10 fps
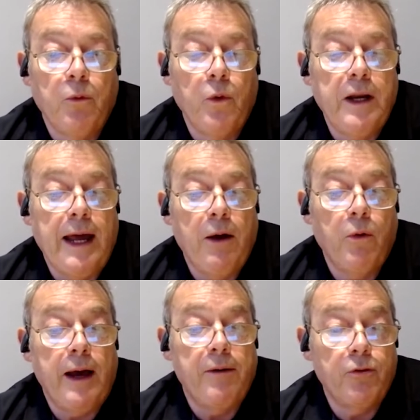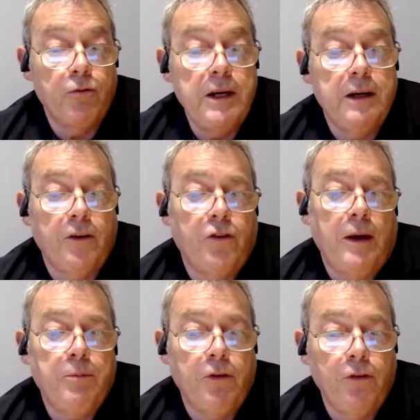we now have a read
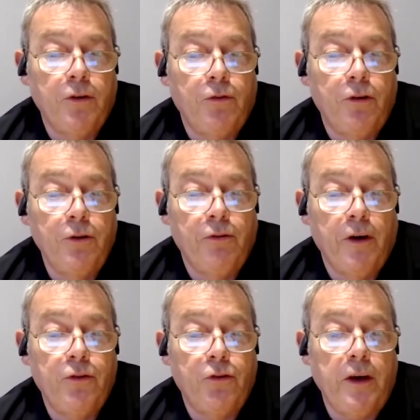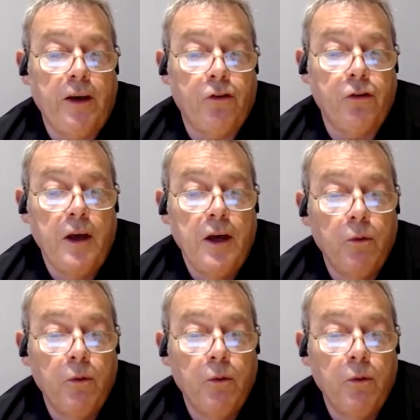acceptance of 256.